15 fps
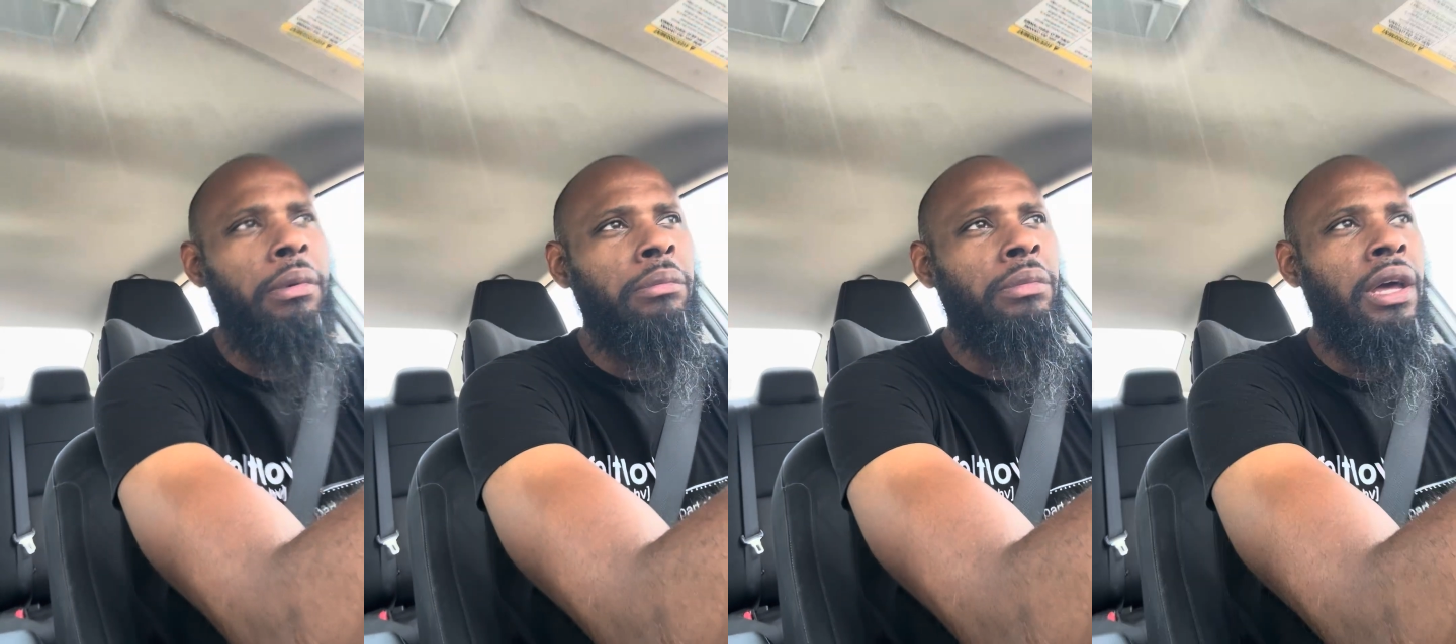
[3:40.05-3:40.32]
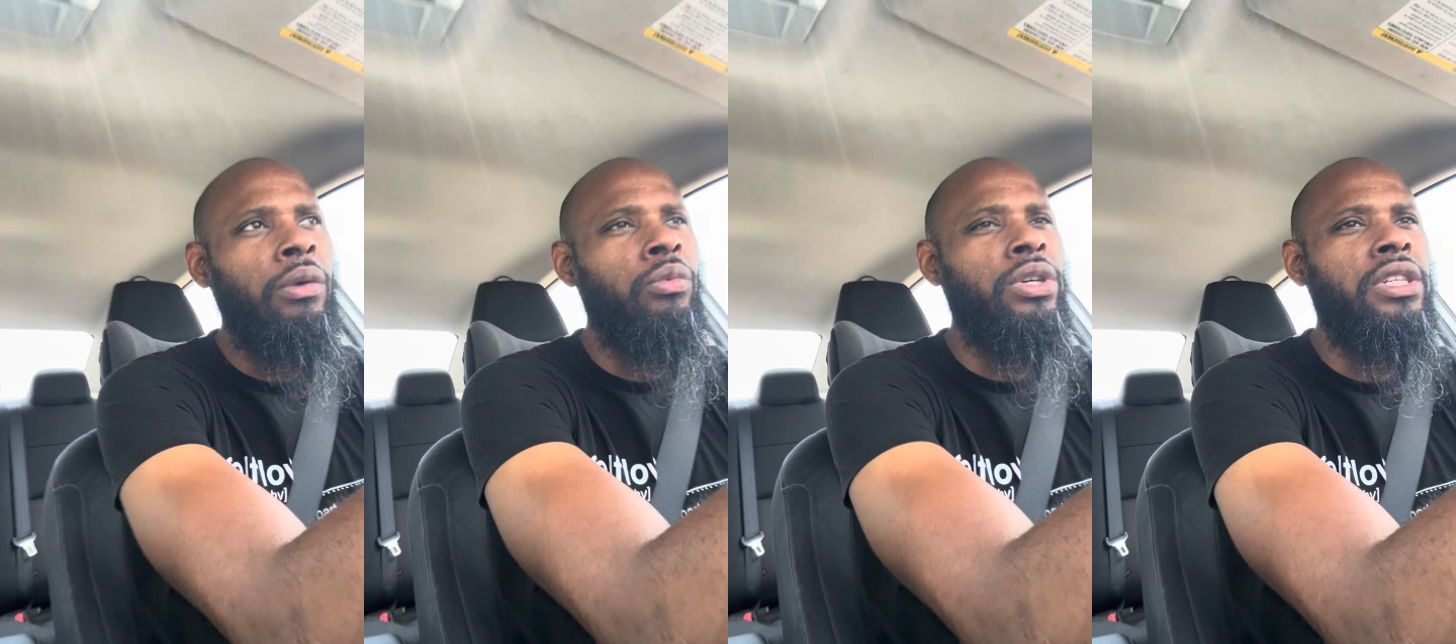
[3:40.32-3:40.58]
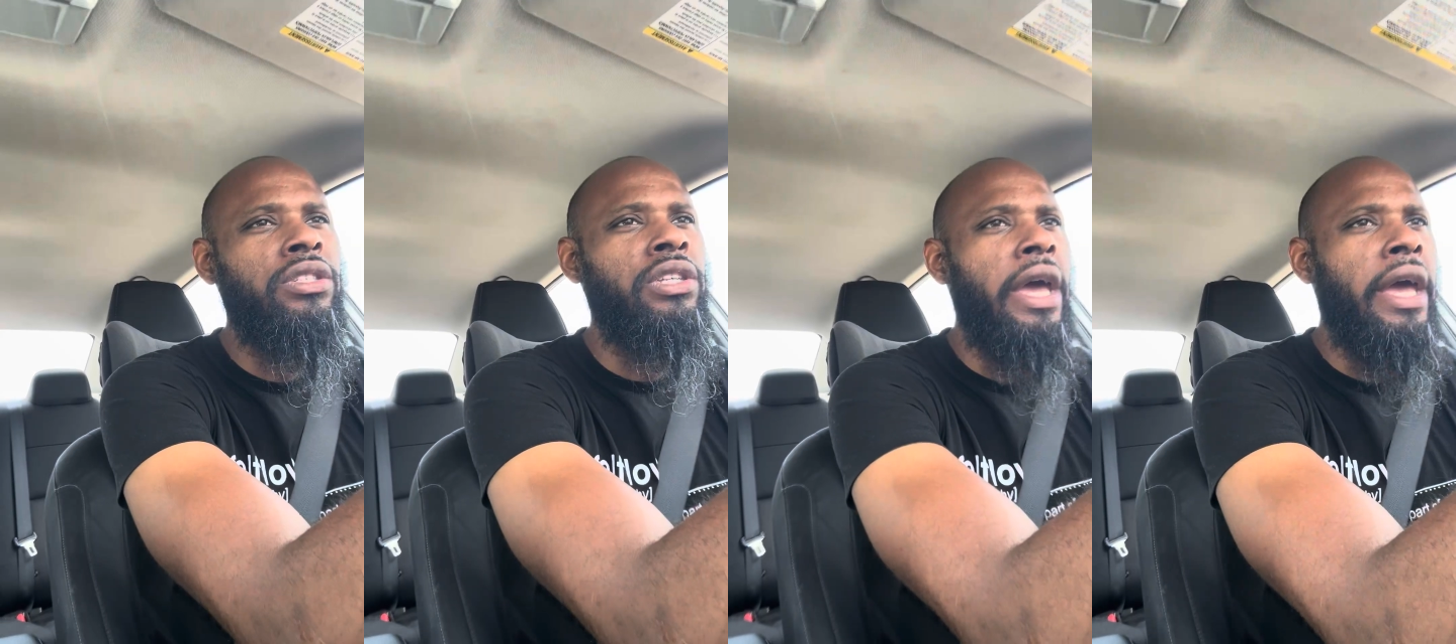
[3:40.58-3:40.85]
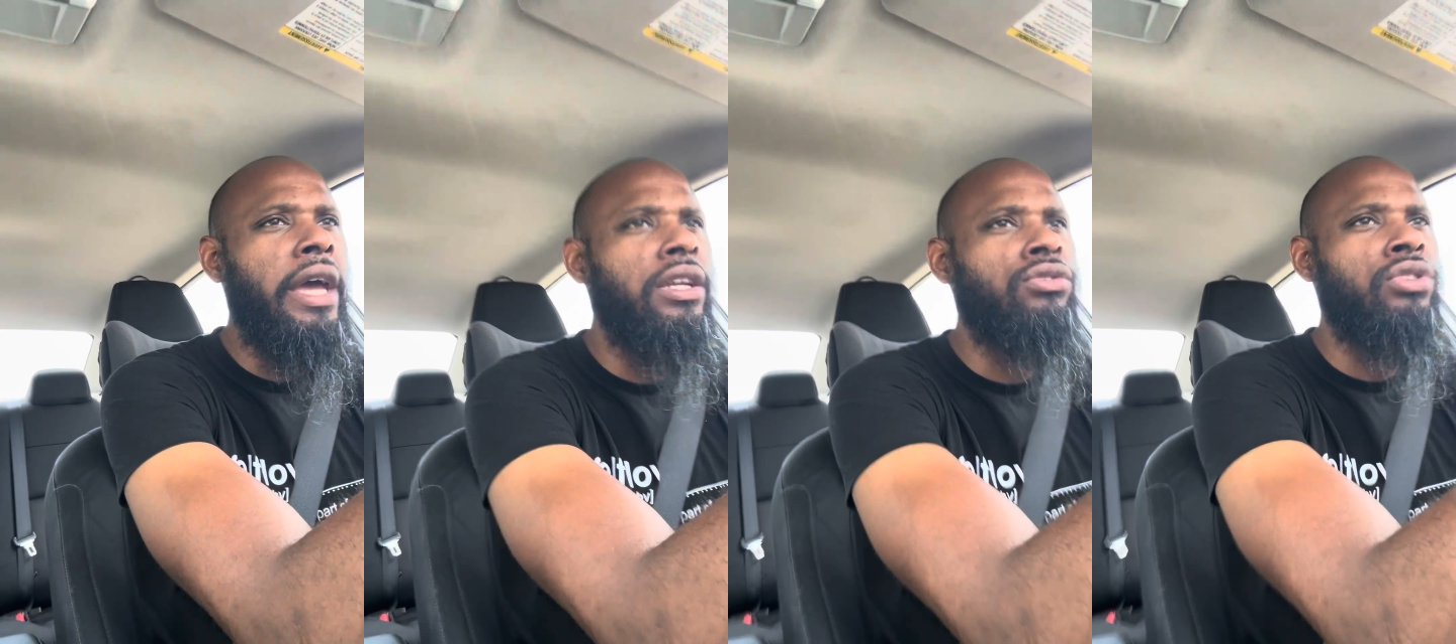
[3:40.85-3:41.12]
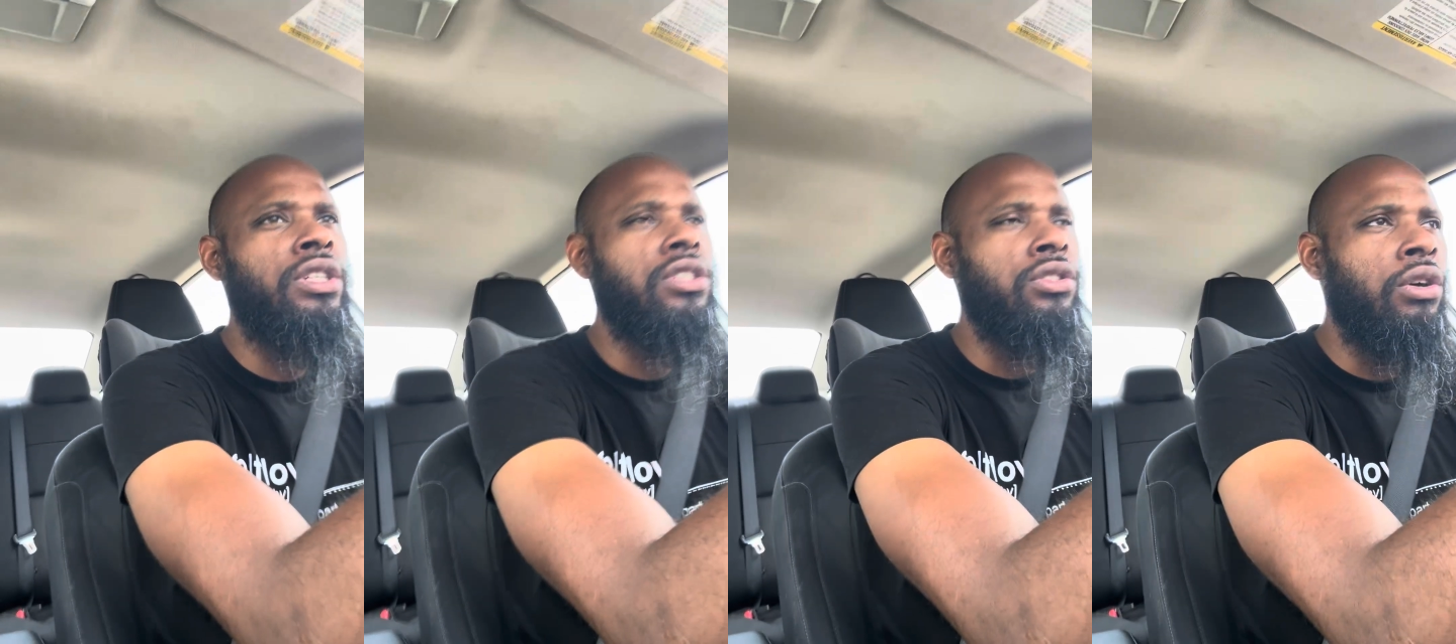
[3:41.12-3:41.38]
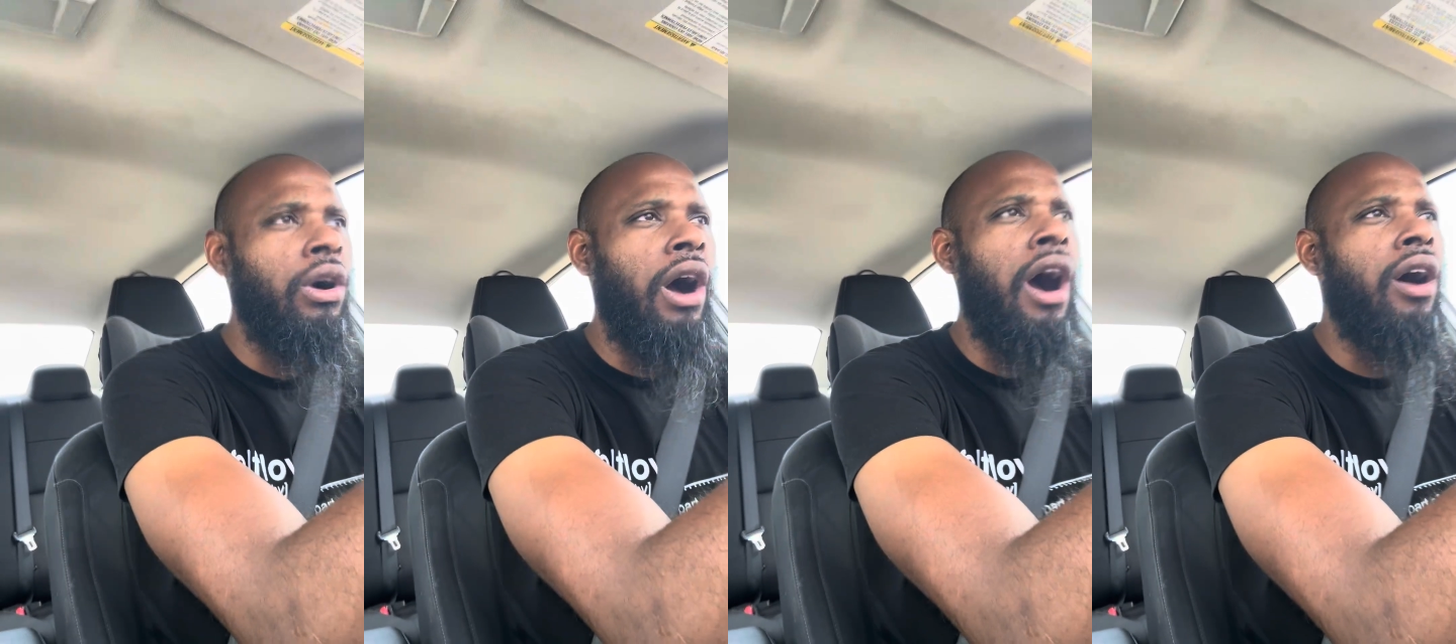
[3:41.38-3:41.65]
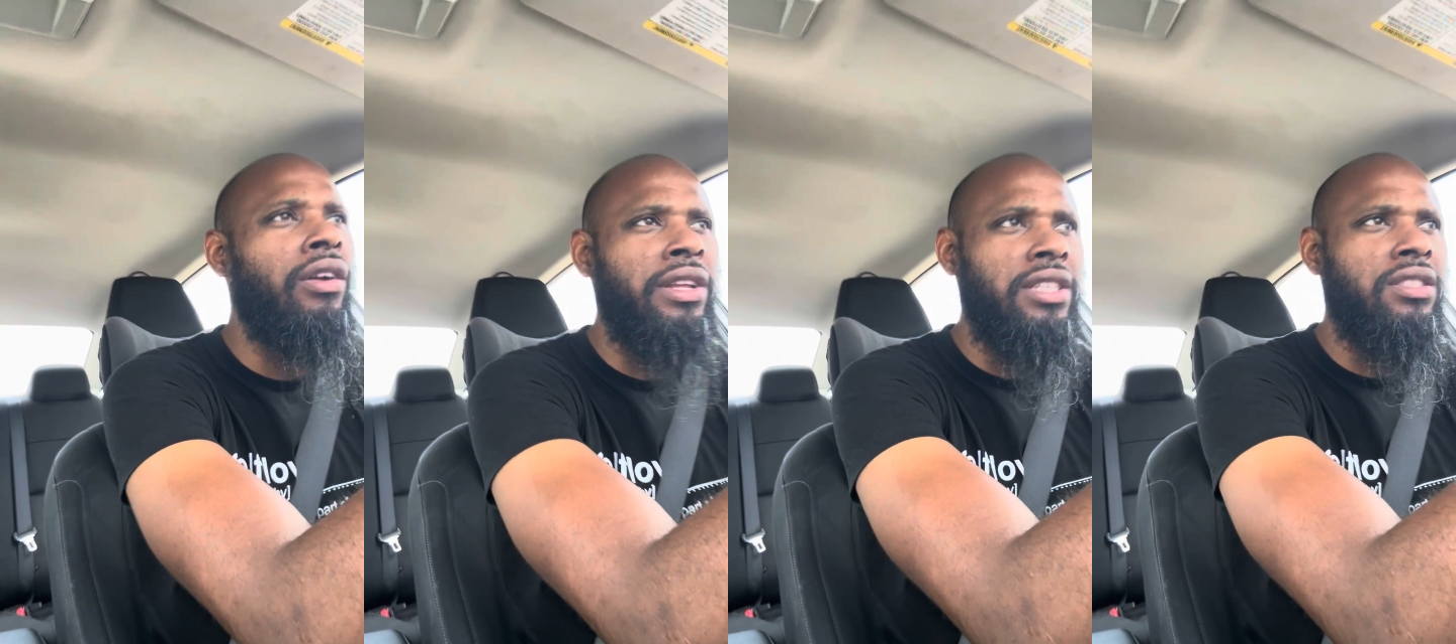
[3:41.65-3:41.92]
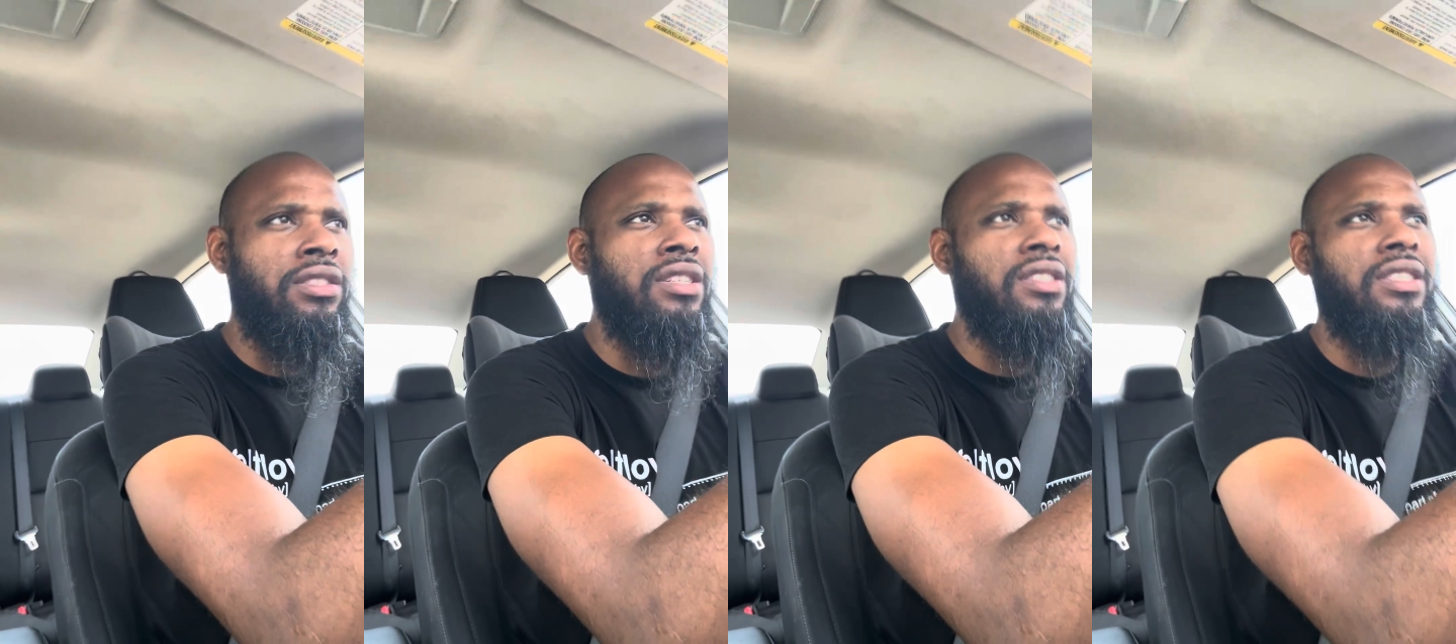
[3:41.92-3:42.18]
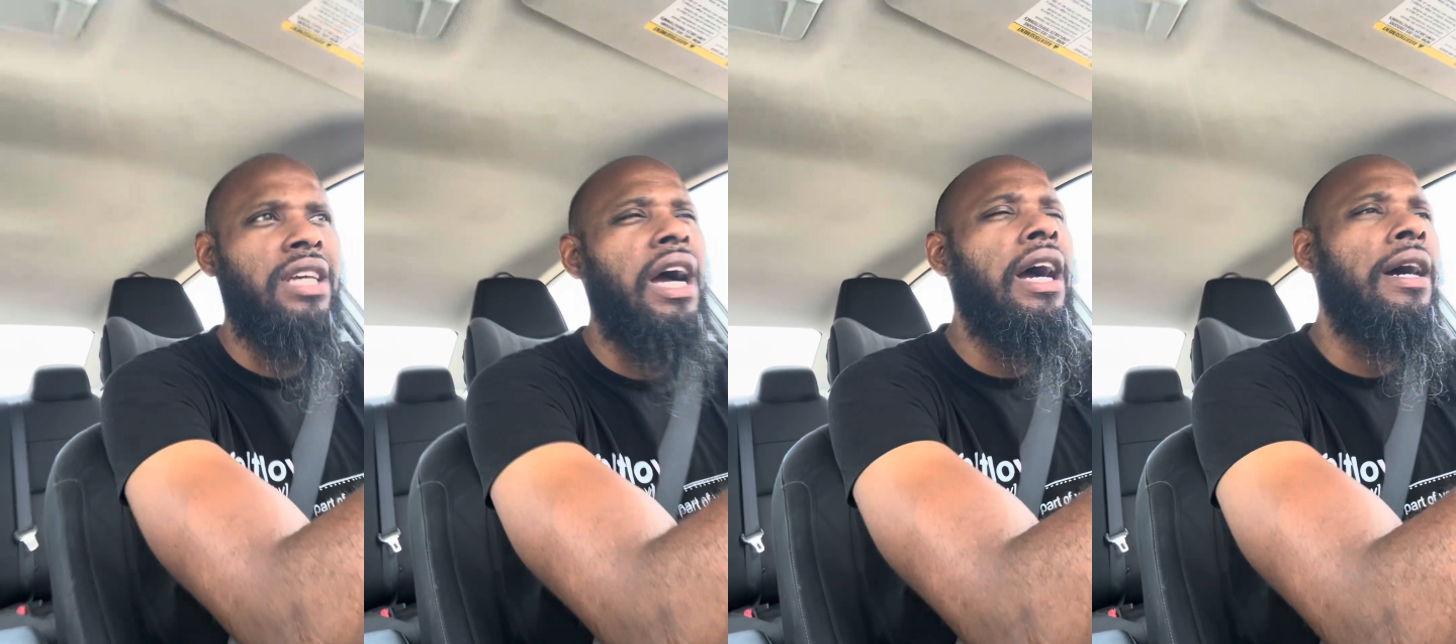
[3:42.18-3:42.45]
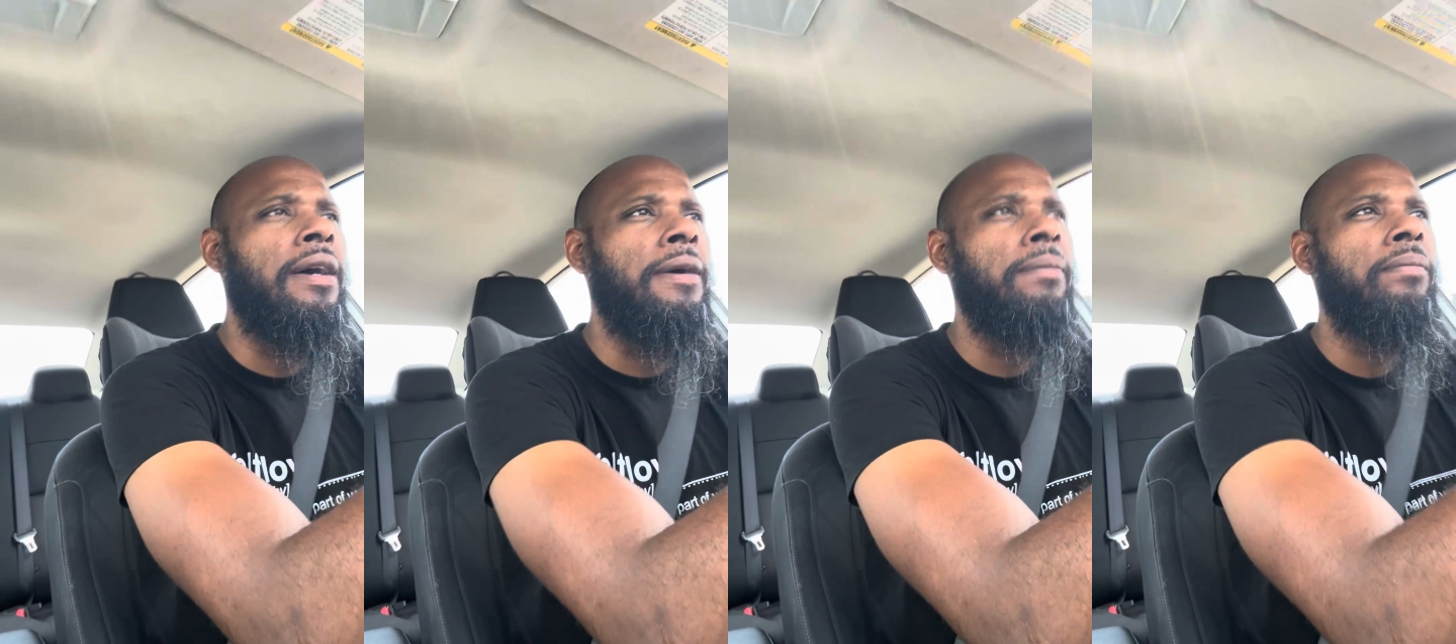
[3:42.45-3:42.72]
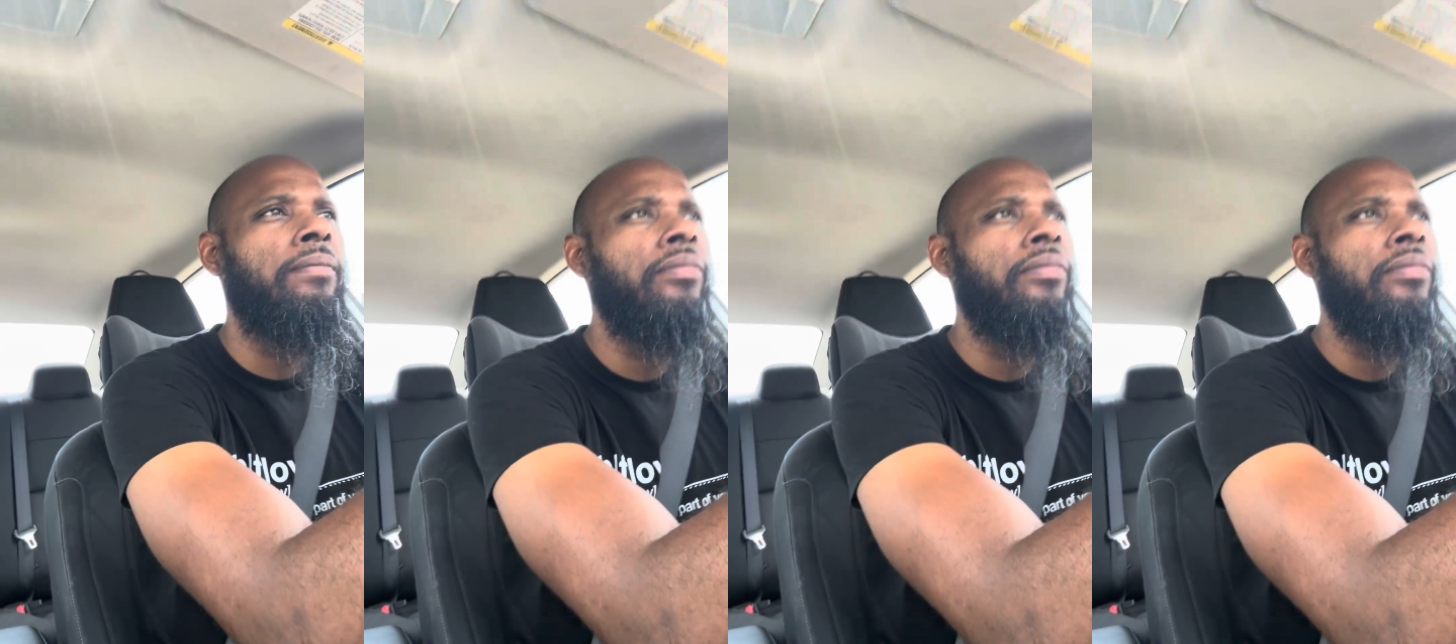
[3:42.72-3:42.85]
I'm like, where's the address? You know, all it took time.